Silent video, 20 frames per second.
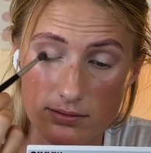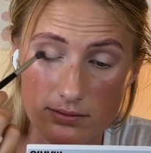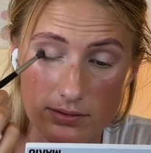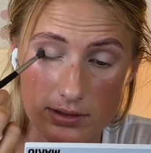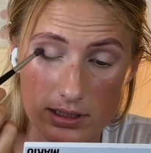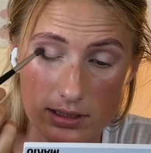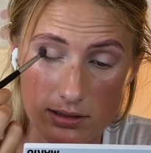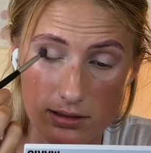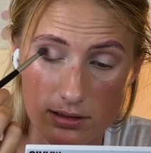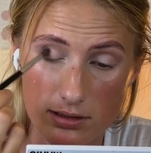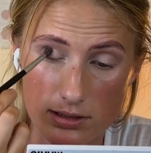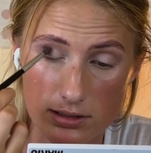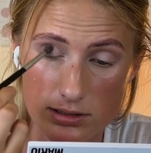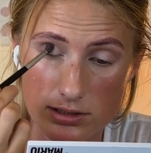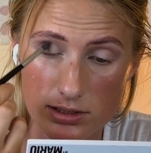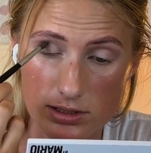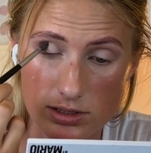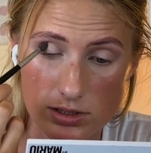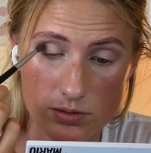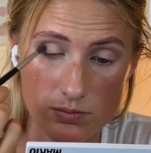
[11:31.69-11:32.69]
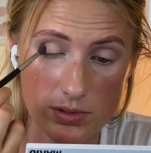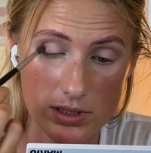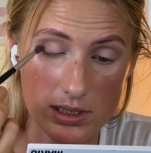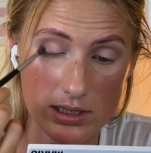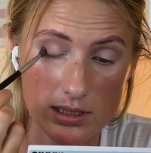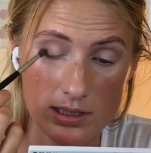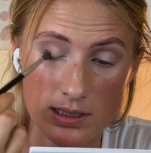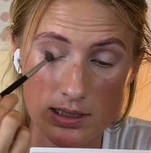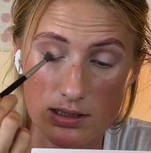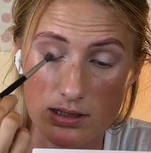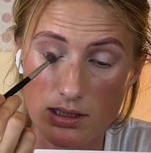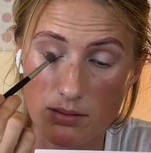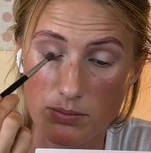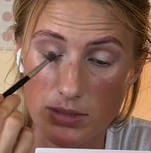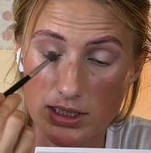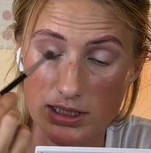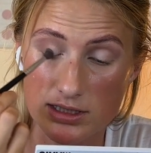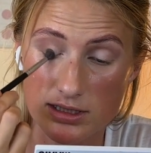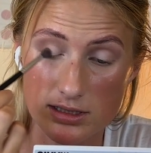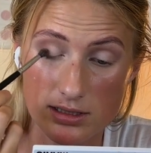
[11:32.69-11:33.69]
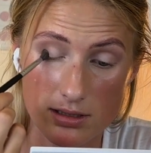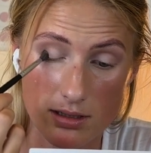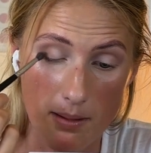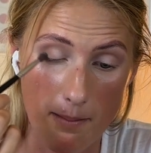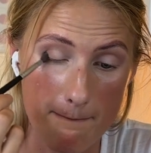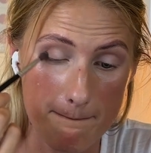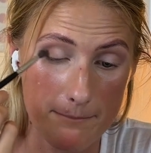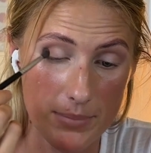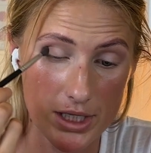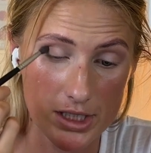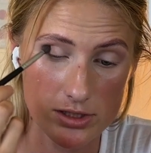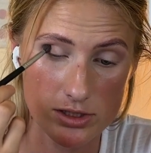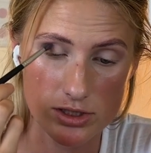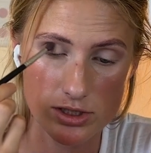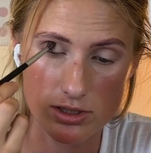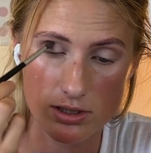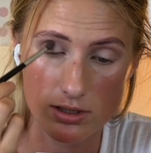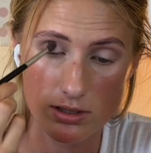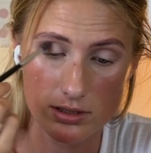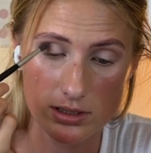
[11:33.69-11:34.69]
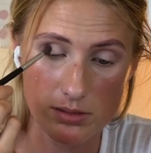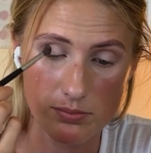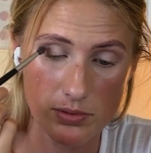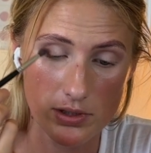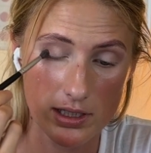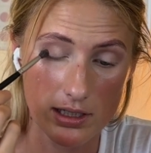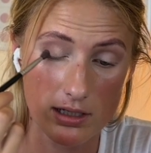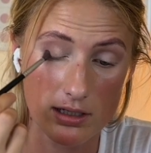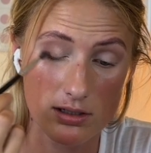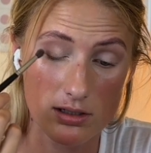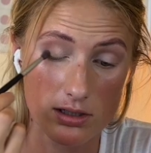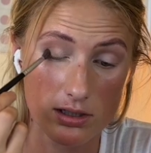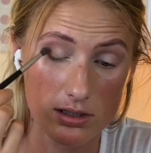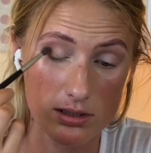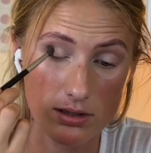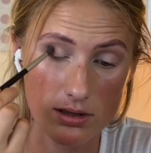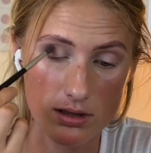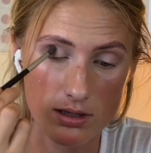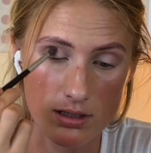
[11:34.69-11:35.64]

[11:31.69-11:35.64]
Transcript: the urge to be the biggest on earth.